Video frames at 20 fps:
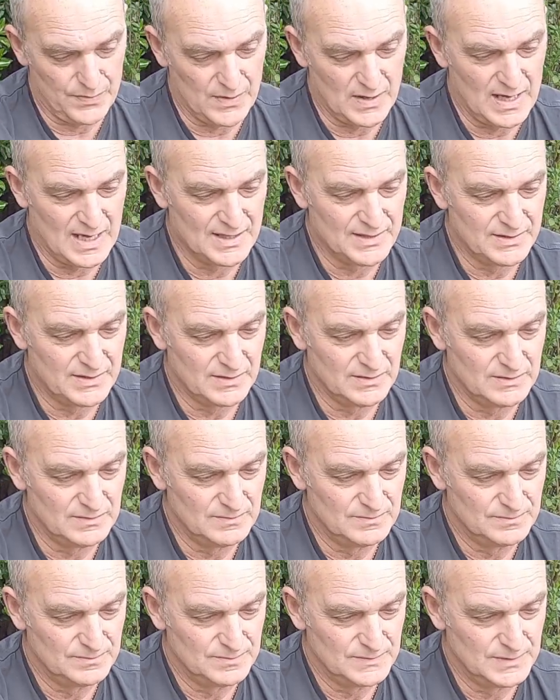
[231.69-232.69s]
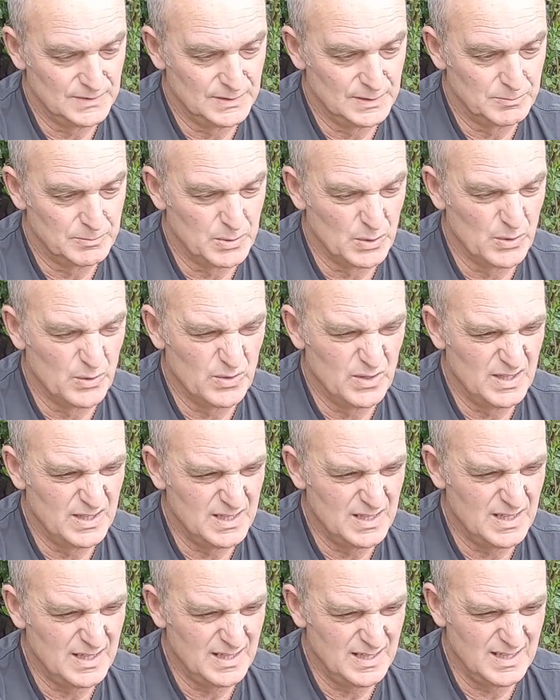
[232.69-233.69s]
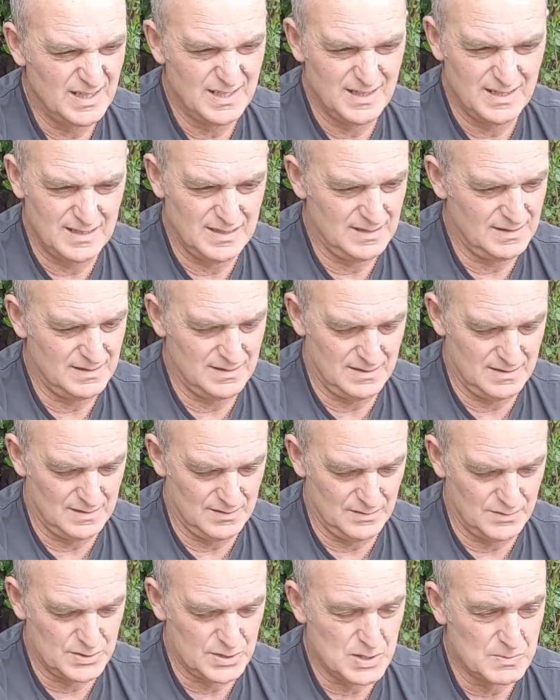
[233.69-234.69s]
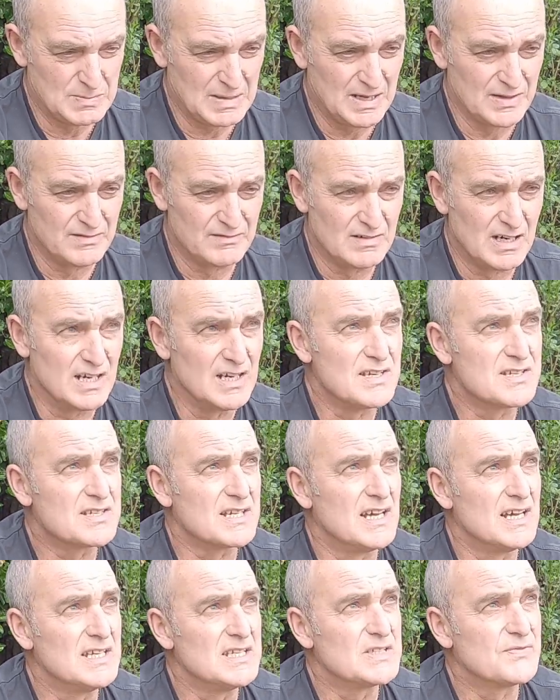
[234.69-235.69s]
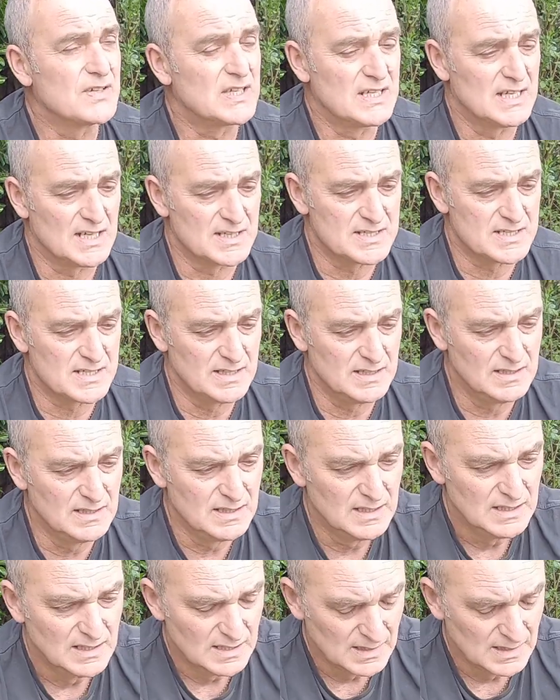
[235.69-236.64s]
the handle and the bolt, just about the right size for casting.